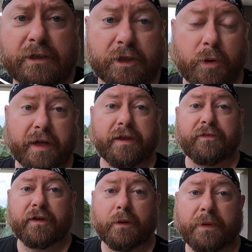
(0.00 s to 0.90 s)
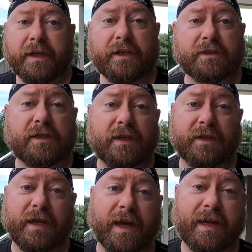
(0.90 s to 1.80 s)
So in the Philippines,
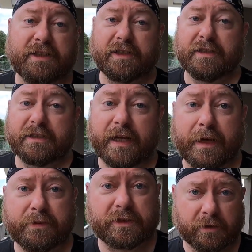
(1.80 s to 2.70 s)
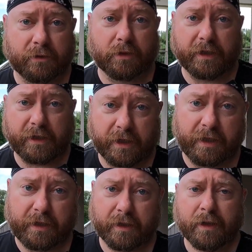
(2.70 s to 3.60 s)
cash is absolutely
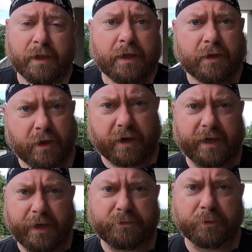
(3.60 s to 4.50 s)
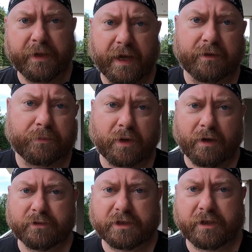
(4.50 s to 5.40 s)
king. A lot of times you'll be out in the
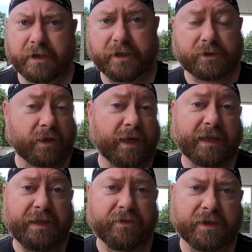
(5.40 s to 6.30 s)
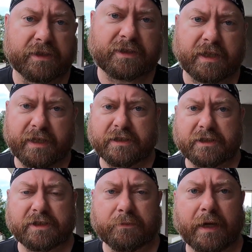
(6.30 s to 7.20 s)
province areas, or heck, even in the cities,
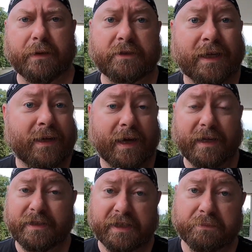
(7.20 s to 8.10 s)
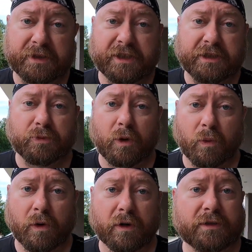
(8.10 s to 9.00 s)
and sometimes ATM machines won't
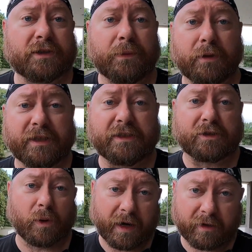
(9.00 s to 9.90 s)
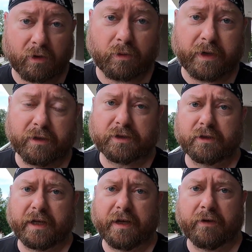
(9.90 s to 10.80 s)
work. Some places credit card readers
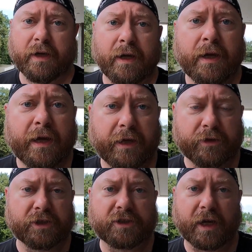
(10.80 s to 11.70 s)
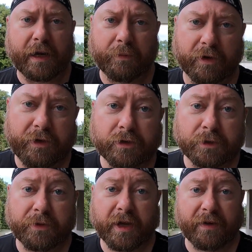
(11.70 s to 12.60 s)
are down, and you're just not able to use
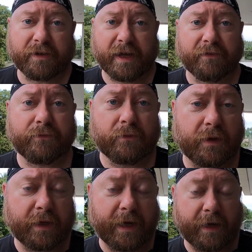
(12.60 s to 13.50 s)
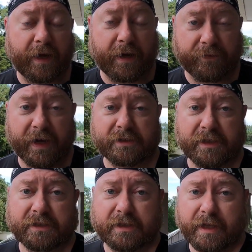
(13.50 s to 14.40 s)
them, and you have to have
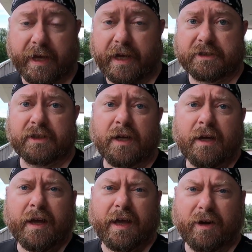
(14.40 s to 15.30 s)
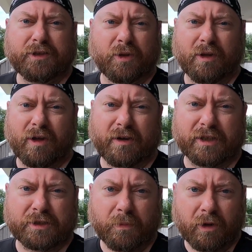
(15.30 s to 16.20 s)
access to cash. And also a lot of
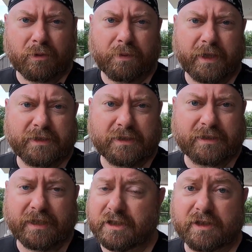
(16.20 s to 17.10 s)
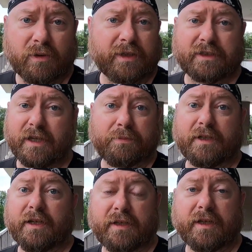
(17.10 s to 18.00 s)
the smaller places, they just don't accept
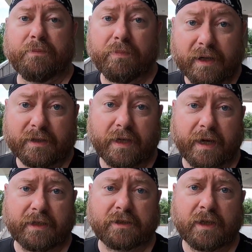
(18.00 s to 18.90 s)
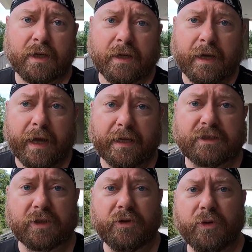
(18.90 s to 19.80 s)
anything but cash.
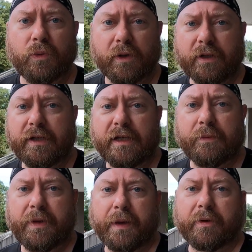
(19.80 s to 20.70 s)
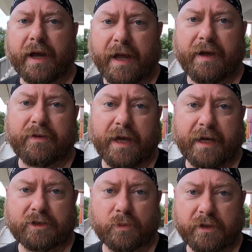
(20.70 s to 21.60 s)
And so you really need to be able to have
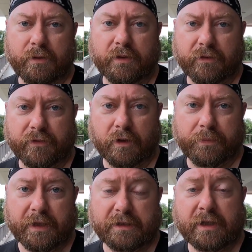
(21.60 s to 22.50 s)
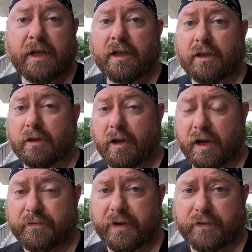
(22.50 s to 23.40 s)
cash with you in the Philippines. A
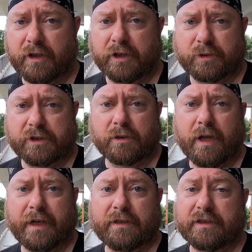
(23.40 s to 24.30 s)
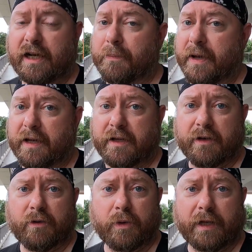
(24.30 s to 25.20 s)
lot of different countries are like this.
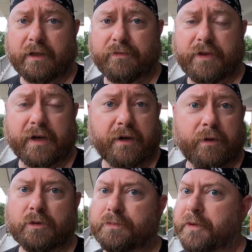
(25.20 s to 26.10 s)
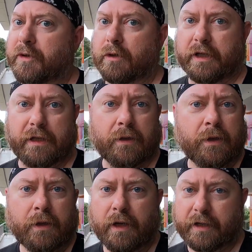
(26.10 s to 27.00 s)
Albania, when I lived there, it was purely
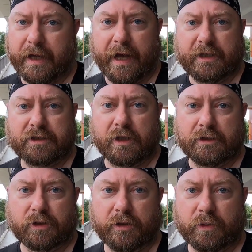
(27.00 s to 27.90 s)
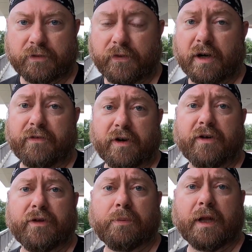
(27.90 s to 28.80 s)
a cash country. There was very,
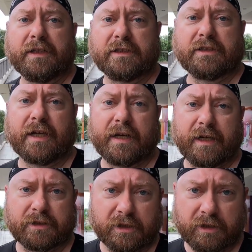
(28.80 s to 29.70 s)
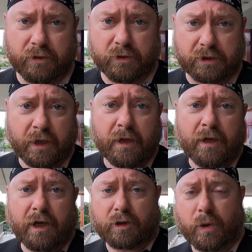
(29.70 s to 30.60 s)
very few places I could actually use
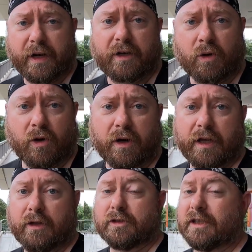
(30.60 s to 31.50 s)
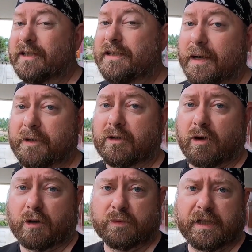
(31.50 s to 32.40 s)
a credit card, and using a debit
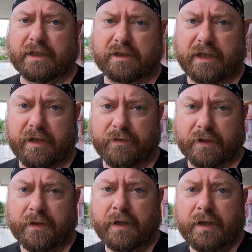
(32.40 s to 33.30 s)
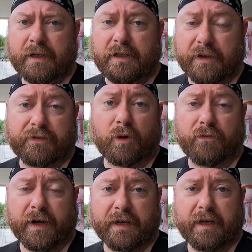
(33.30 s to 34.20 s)
card was actually even
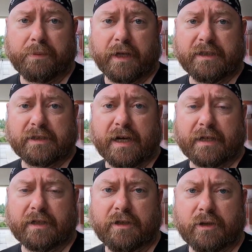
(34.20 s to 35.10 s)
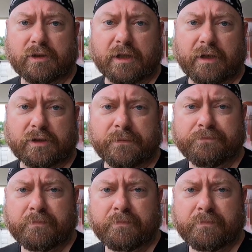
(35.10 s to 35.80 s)
difficult, finding a place that I could use those.